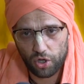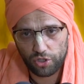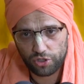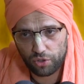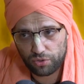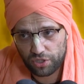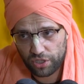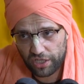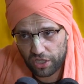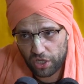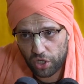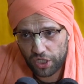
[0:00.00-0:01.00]
So to
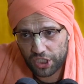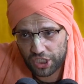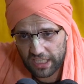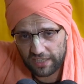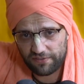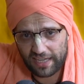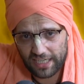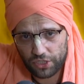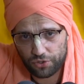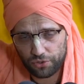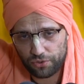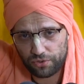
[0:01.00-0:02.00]
achieve that
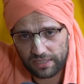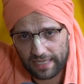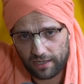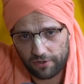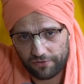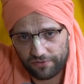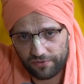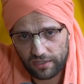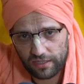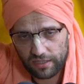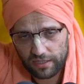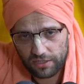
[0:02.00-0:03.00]
true self,
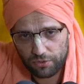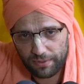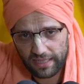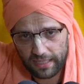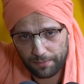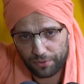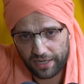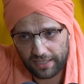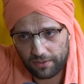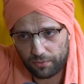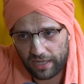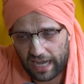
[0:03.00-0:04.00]
to be
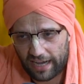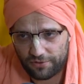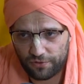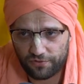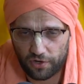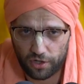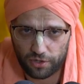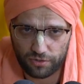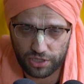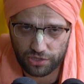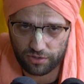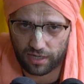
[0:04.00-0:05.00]
liberated, we have to follow
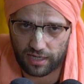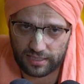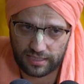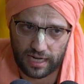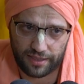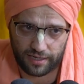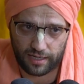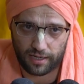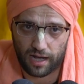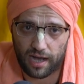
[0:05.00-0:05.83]
strong sadhana.